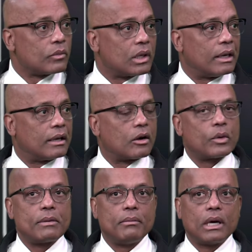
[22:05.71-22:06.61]
and are
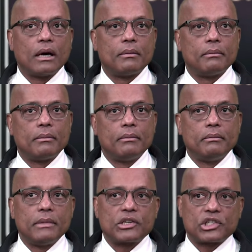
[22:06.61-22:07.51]
we
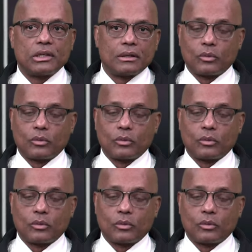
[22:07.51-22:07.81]
mission,